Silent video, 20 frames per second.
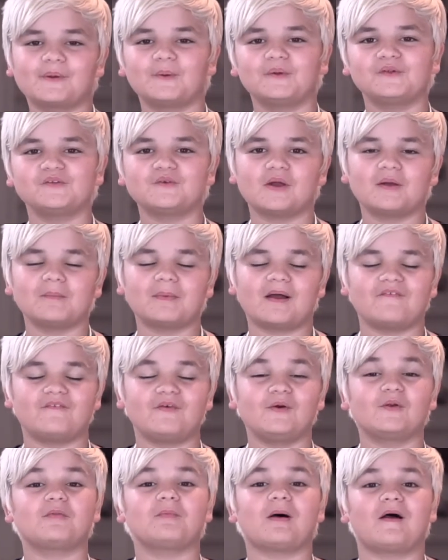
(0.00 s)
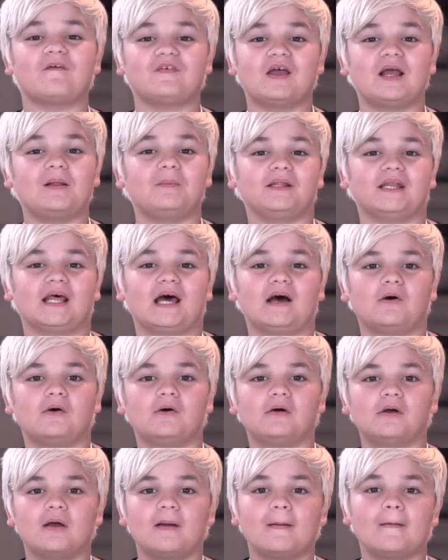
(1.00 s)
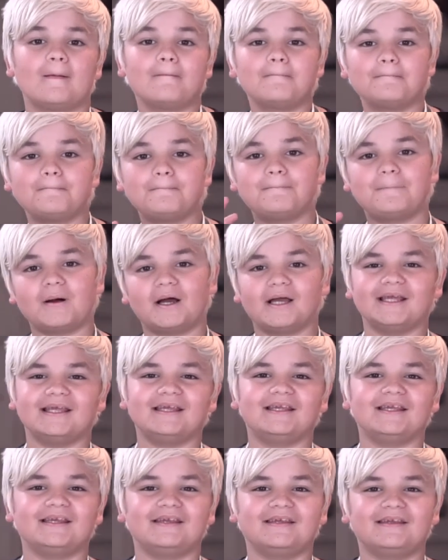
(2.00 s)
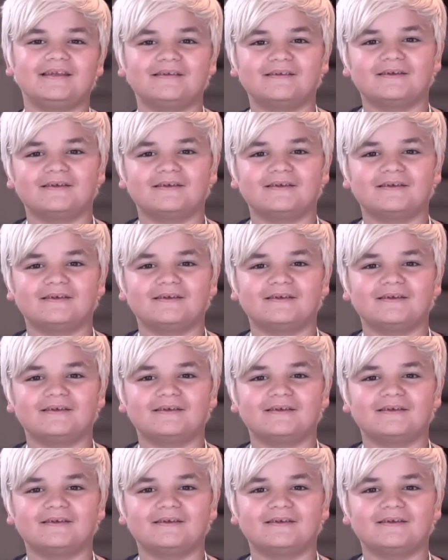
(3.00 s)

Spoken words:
enjoy my food with my family now. Bye!